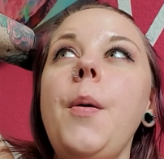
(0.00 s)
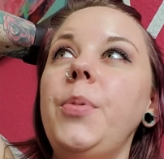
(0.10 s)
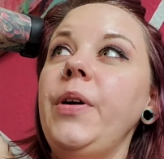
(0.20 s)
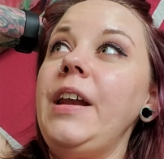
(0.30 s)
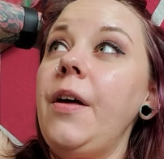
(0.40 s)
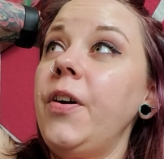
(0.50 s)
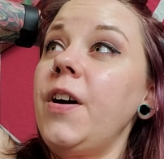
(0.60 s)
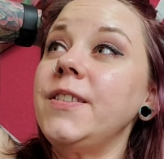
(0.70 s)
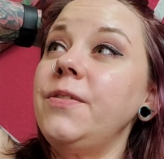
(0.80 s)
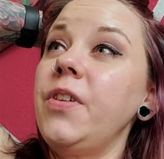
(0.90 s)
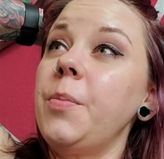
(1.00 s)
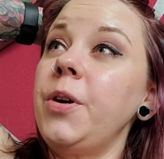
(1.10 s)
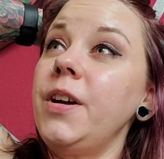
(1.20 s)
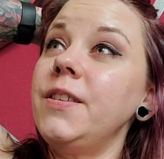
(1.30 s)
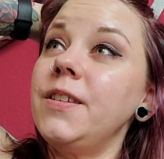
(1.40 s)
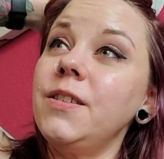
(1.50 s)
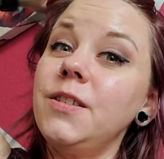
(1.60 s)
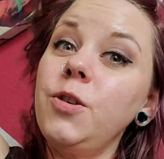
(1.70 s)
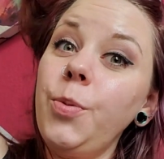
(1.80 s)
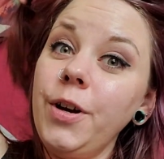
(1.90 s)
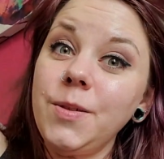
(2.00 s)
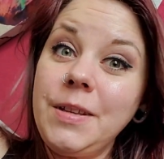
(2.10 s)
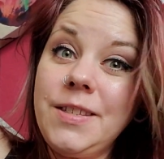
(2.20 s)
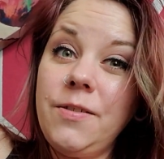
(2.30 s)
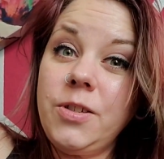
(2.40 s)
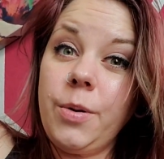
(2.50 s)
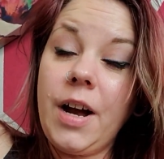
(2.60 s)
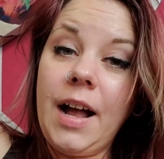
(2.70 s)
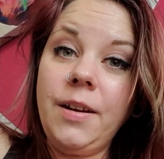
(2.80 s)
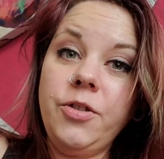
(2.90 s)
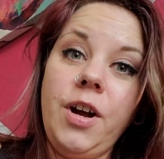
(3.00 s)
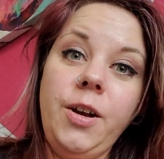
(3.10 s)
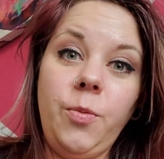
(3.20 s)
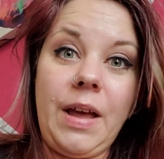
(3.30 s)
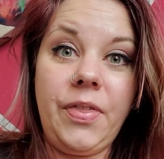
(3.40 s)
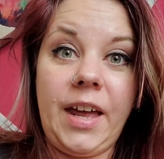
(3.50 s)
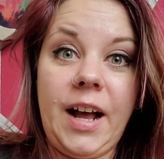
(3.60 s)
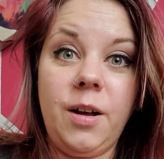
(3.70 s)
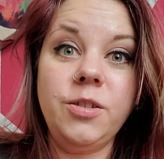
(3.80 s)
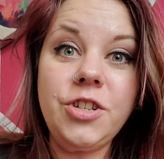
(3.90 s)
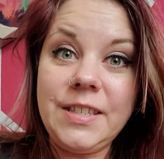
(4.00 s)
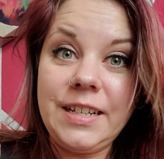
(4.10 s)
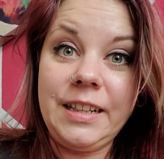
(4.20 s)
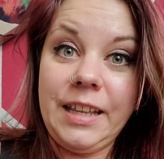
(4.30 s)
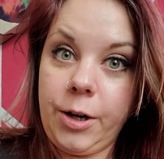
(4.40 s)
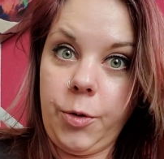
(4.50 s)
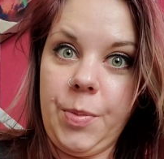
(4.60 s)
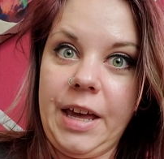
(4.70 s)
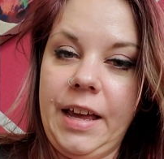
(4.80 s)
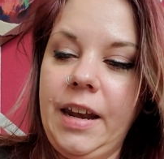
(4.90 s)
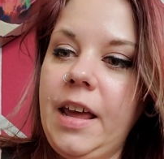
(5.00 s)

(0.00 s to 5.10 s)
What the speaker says: But right now the cost of lumber is super expensive, so we're kind of trying to wait that out just a little bit.